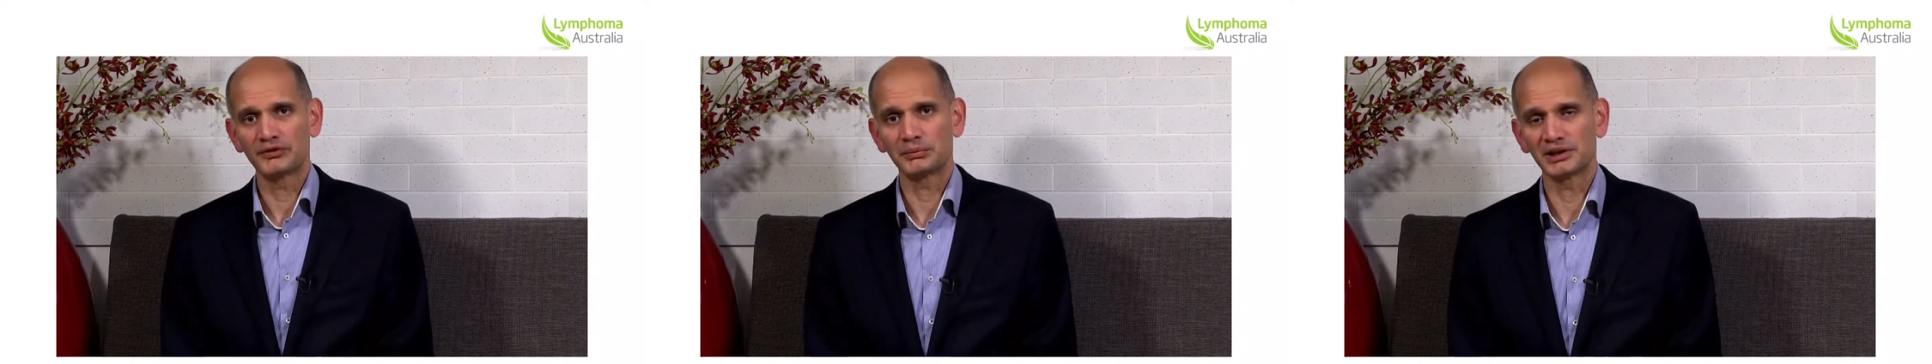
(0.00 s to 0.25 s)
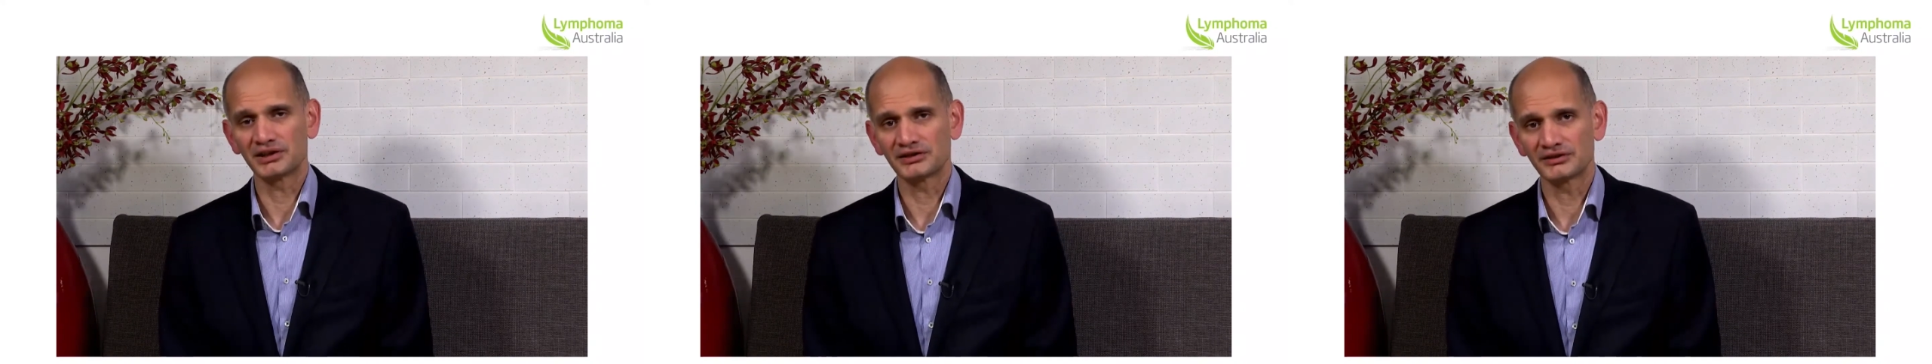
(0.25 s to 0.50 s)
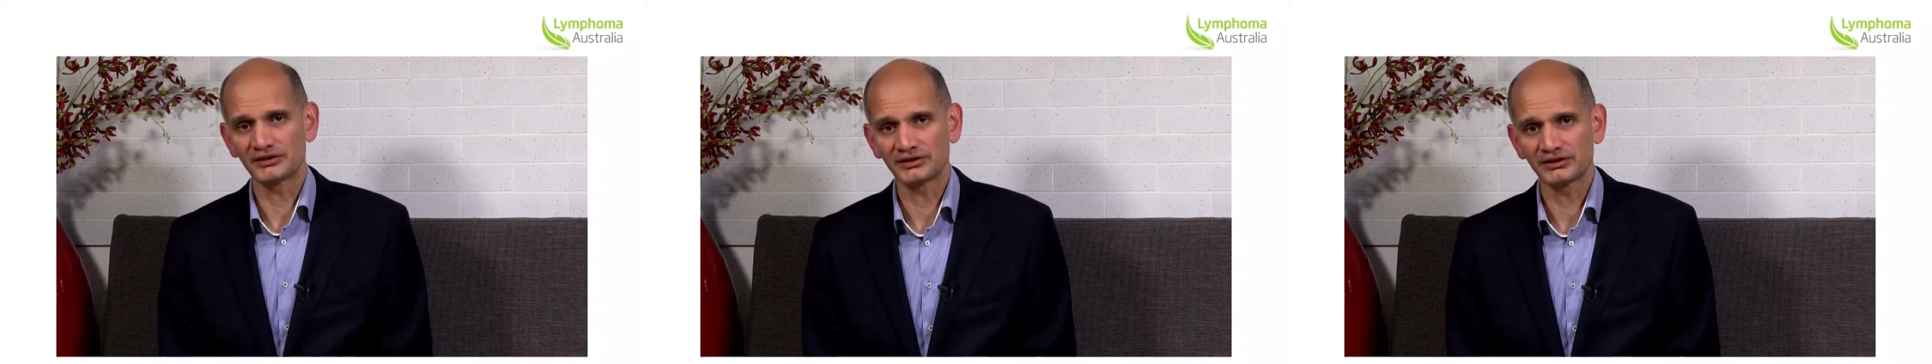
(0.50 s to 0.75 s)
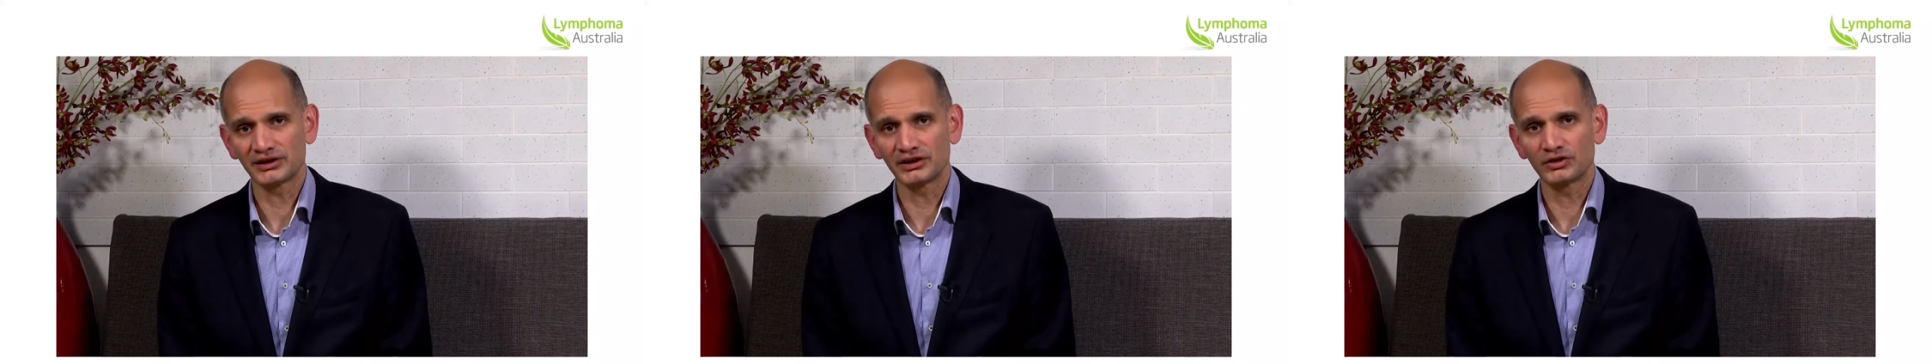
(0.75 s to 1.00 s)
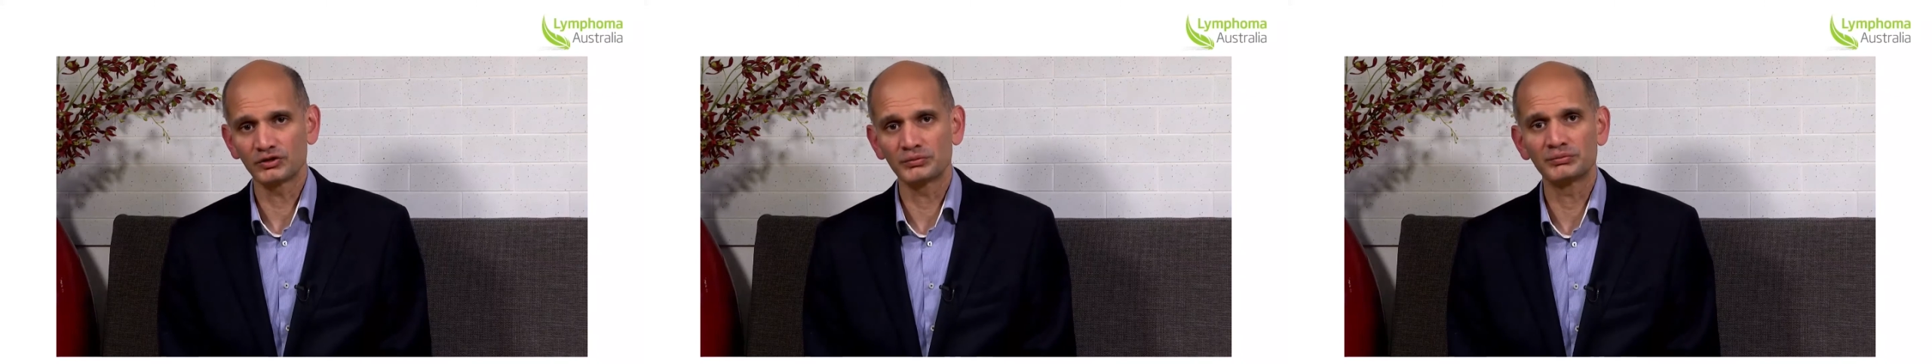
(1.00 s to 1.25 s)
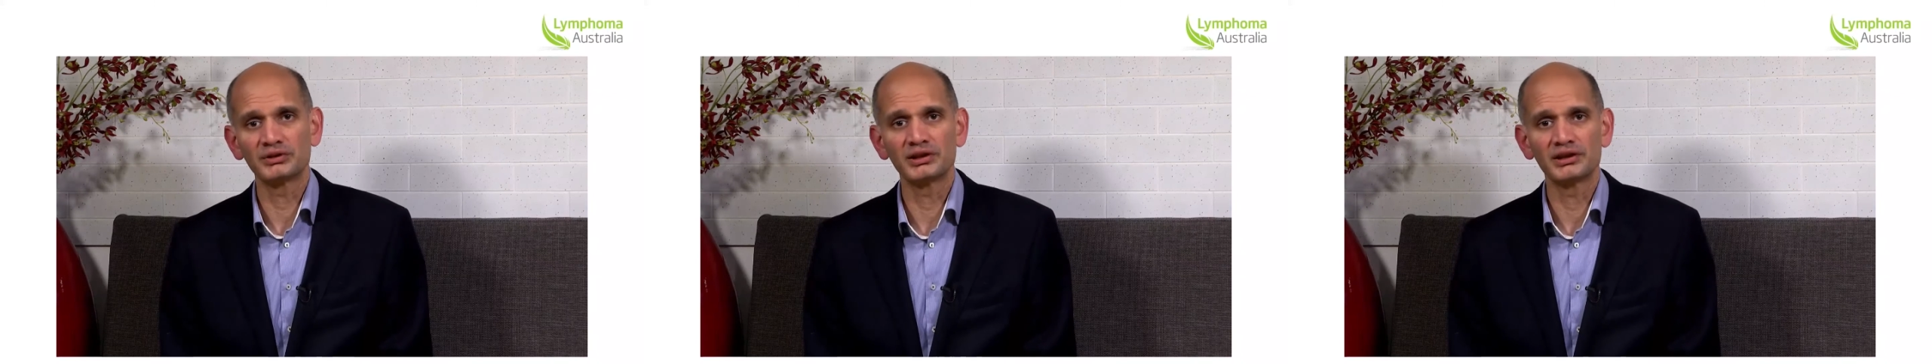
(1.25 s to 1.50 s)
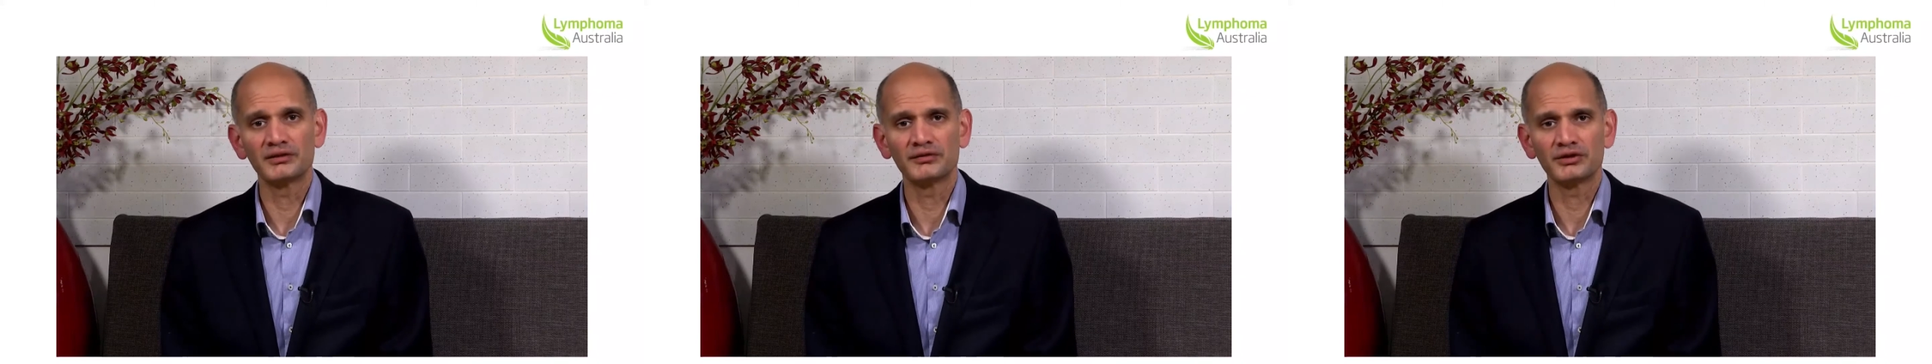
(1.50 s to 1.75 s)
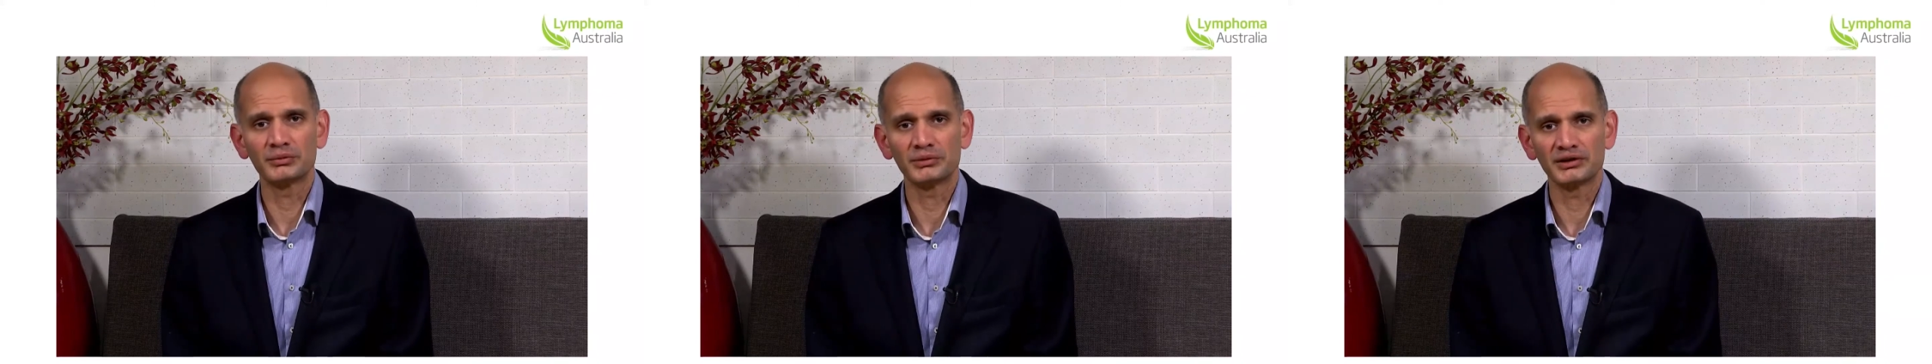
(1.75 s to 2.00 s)
patients in whom the
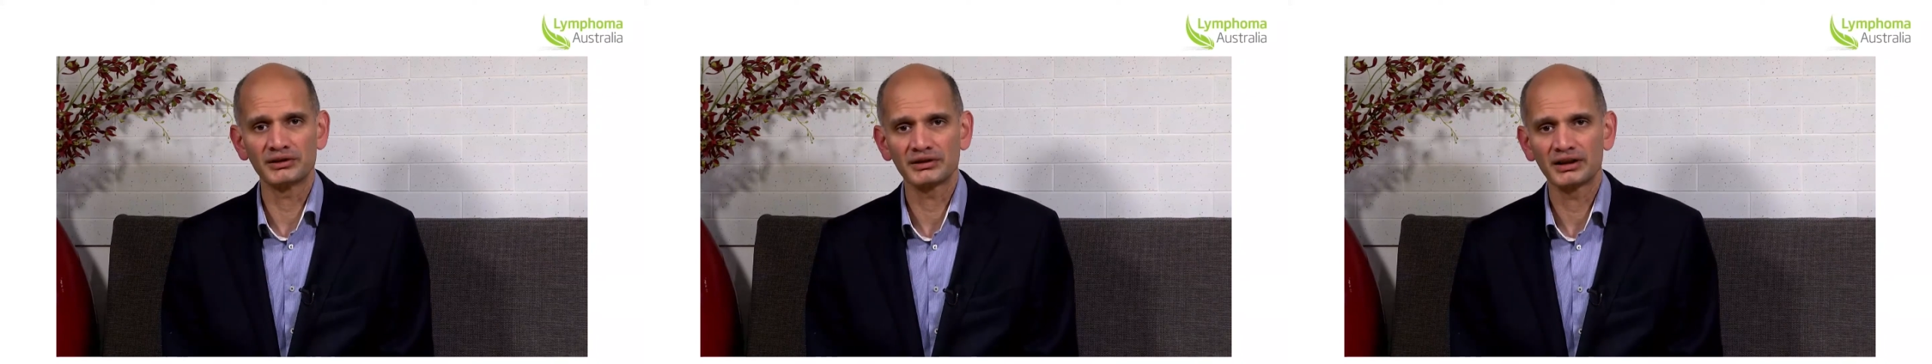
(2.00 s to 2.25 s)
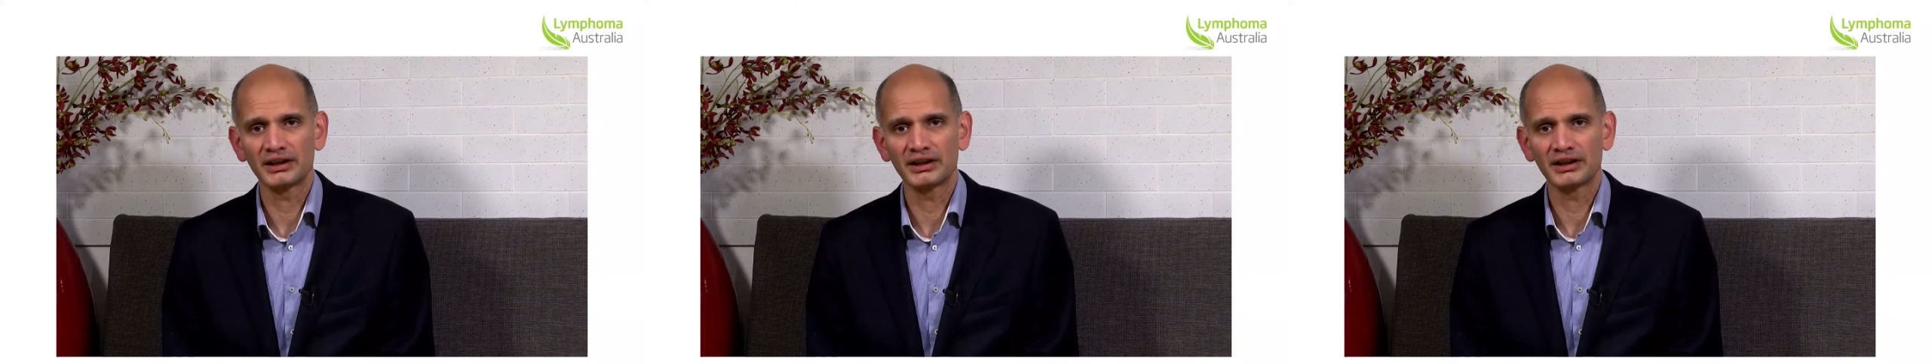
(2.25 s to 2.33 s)
lymphoma